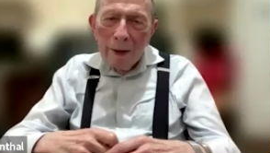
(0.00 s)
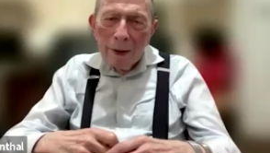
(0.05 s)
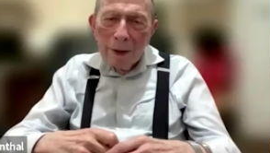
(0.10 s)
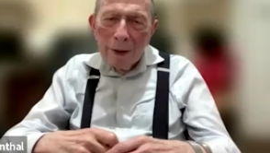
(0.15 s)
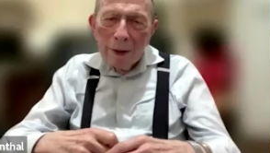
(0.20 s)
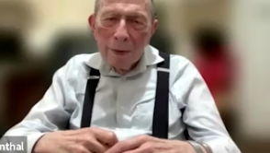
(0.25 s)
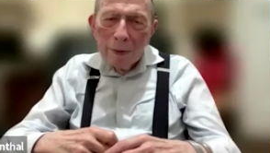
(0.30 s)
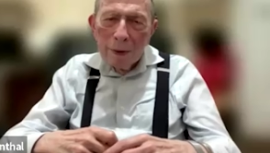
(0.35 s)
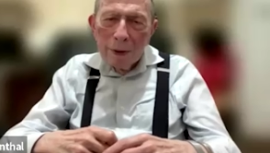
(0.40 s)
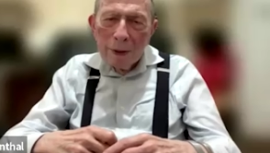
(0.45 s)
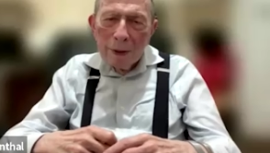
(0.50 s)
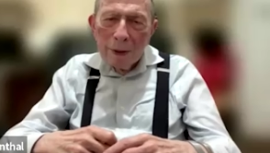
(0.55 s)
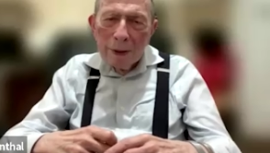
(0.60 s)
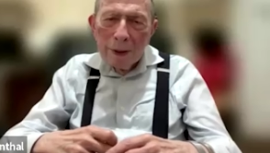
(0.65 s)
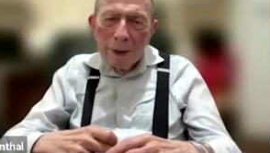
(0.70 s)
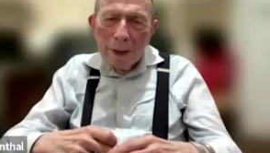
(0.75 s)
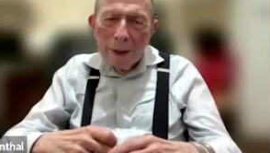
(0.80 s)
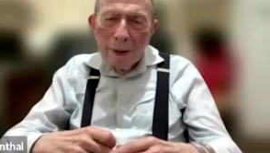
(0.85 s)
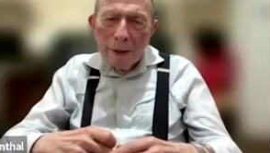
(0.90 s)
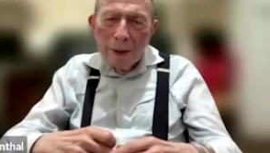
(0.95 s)
this
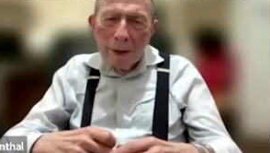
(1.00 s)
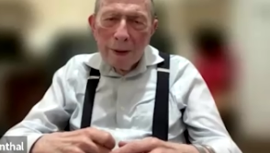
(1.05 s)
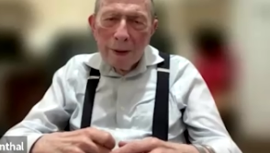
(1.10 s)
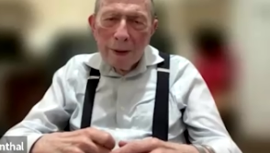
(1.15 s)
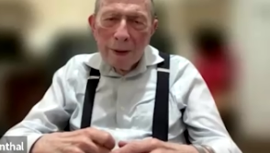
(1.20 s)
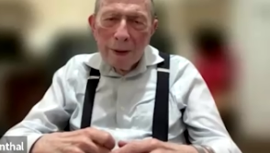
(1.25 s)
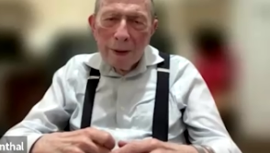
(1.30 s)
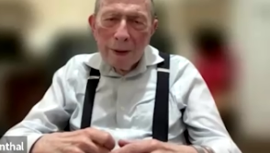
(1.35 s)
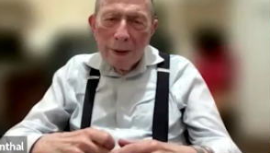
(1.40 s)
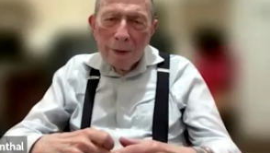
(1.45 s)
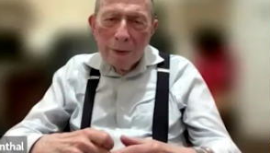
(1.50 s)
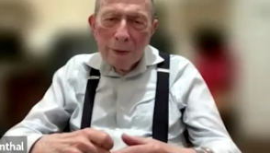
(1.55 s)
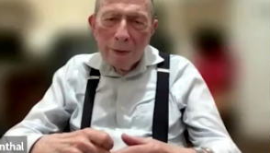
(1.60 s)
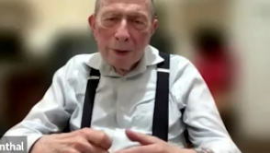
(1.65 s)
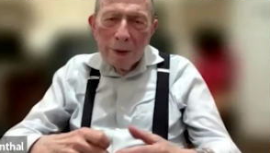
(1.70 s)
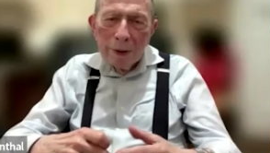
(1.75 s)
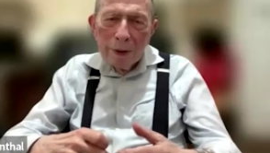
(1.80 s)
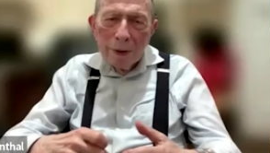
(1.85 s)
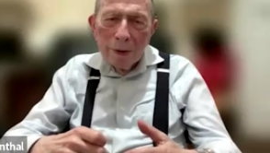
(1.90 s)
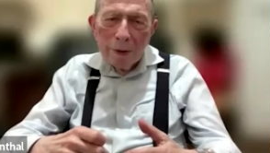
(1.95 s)
was this
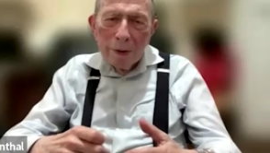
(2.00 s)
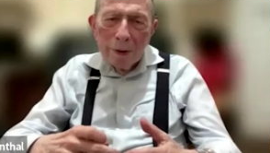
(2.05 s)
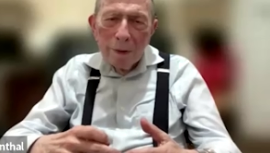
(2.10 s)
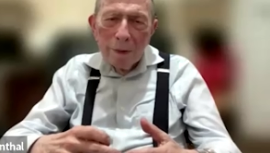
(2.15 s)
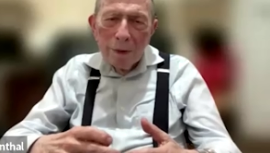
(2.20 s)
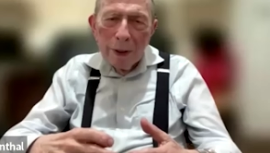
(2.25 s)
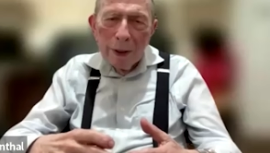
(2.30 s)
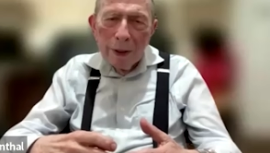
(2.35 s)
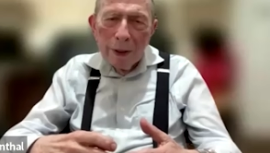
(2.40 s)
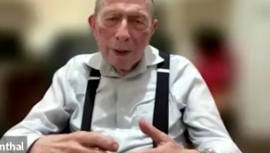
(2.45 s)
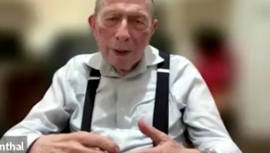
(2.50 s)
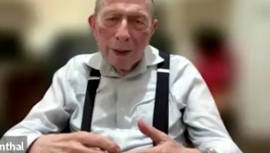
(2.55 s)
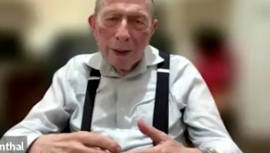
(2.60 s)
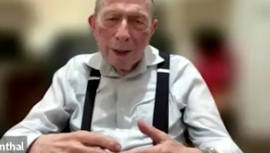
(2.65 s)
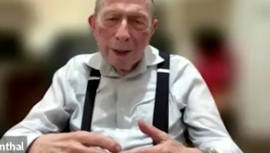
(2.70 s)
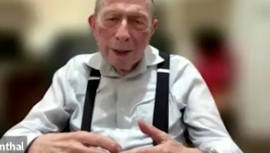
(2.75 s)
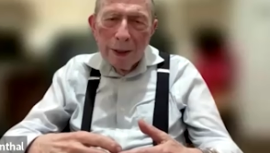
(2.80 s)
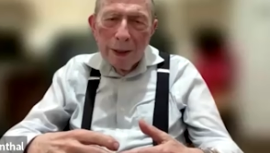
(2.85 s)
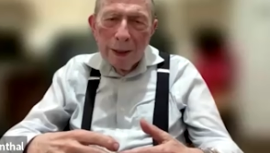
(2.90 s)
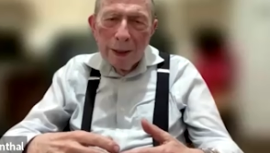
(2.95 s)
was the sort of thing that
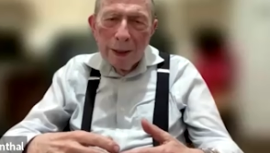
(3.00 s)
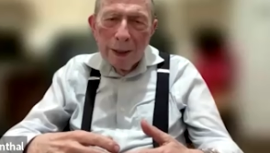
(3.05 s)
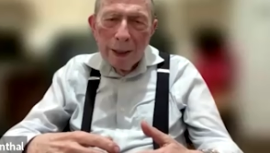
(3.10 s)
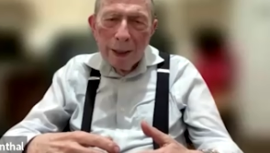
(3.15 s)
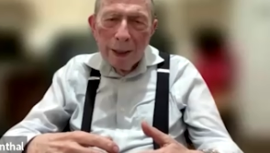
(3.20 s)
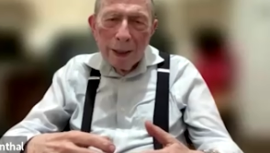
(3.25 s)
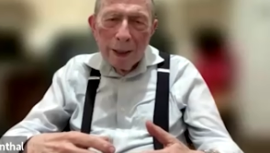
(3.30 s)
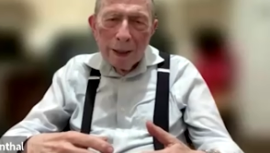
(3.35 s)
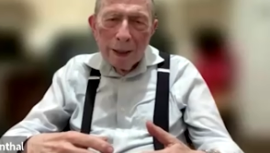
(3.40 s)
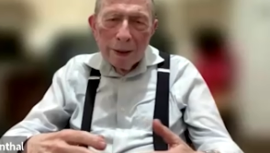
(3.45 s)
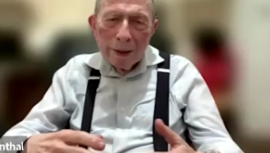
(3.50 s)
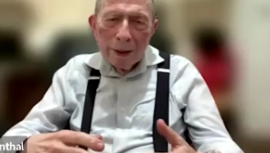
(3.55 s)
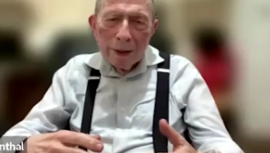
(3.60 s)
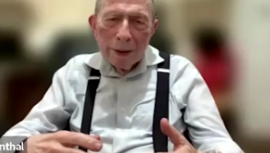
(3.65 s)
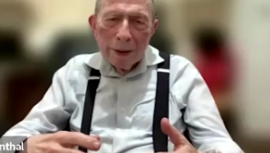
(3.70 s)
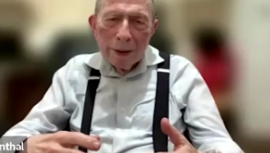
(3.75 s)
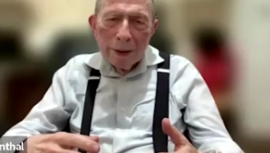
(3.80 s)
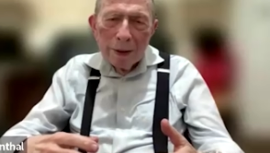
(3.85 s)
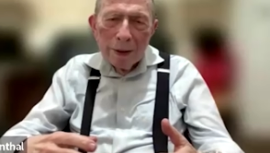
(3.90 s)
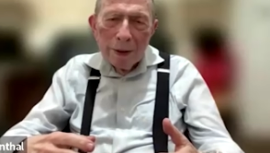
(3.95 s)
he did
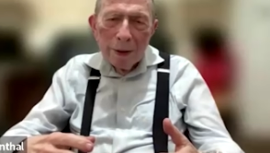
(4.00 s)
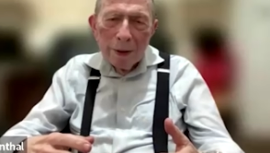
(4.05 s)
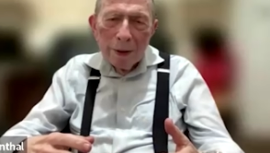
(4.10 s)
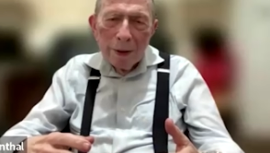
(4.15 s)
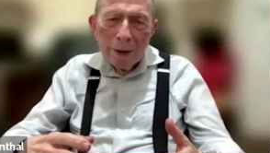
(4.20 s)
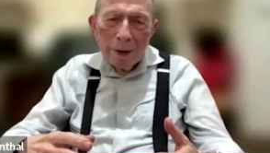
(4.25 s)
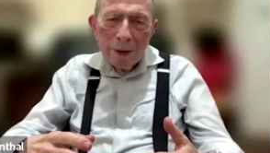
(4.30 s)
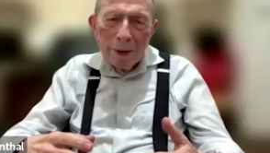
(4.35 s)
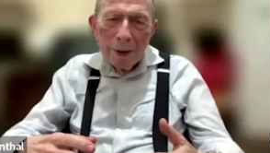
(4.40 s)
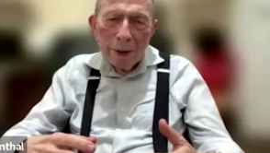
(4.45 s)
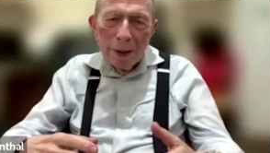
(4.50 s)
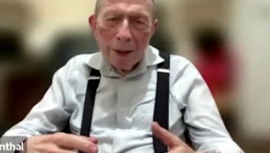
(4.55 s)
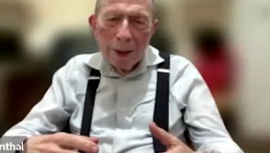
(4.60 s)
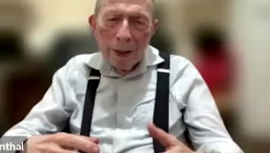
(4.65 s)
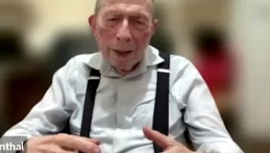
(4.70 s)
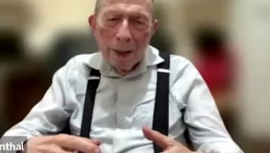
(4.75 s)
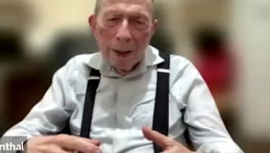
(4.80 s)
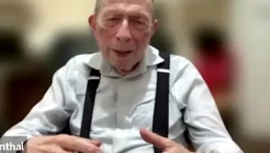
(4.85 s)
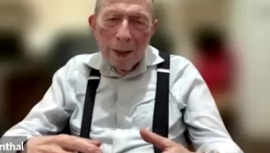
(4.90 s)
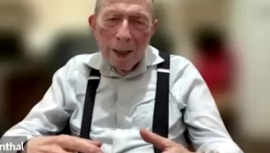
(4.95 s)
just
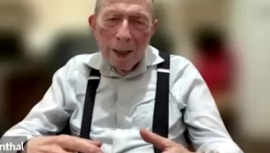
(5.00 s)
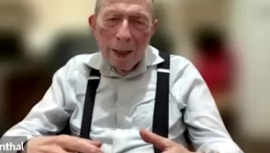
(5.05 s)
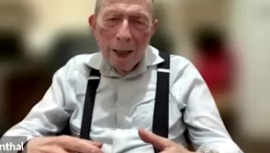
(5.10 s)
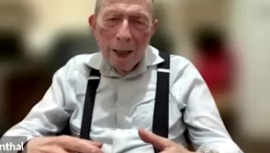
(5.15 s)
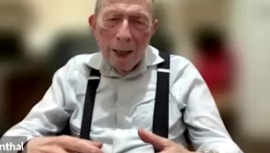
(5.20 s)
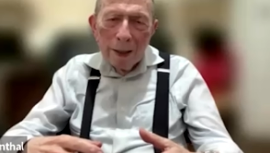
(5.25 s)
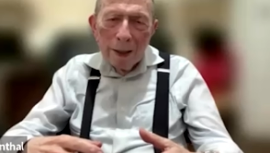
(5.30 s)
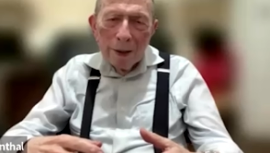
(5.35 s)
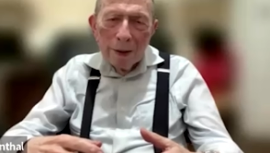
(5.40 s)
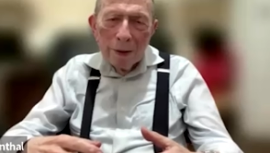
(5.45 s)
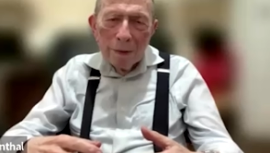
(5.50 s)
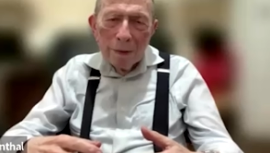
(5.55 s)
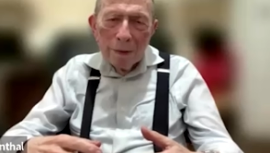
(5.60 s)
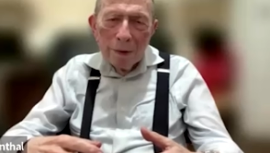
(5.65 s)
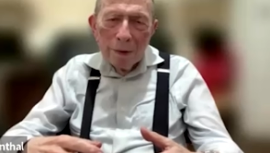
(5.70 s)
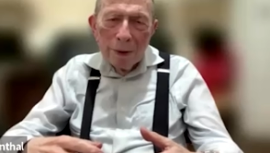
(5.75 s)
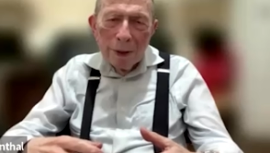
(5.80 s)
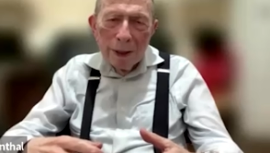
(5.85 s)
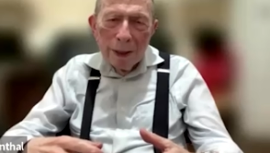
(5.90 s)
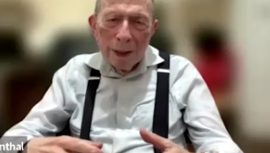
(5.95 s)
as a
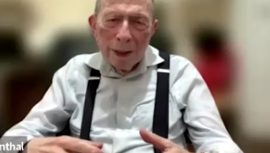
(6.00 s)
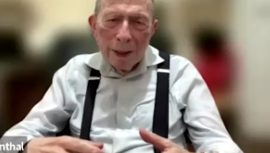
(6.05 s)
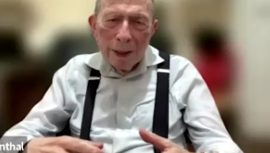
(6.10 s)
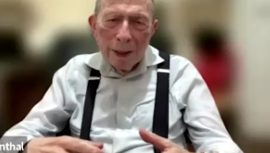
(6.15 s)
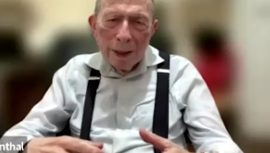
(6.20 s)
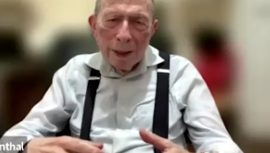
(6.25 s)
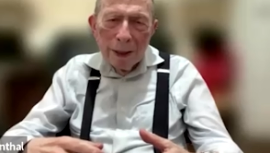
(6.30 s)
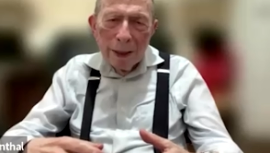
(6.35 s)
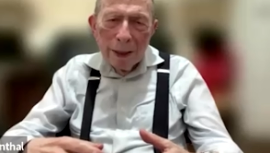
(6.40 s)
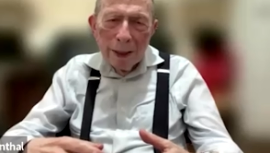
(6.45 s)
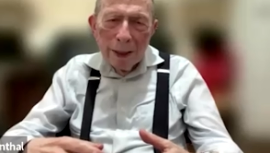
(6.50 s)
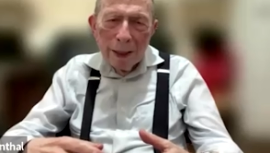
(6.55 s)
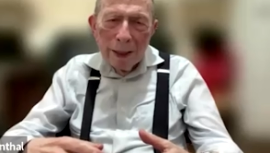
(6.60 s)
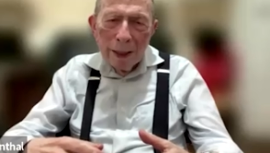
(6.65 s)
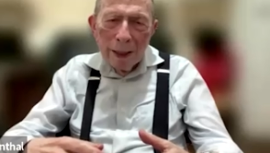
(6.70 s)
routine,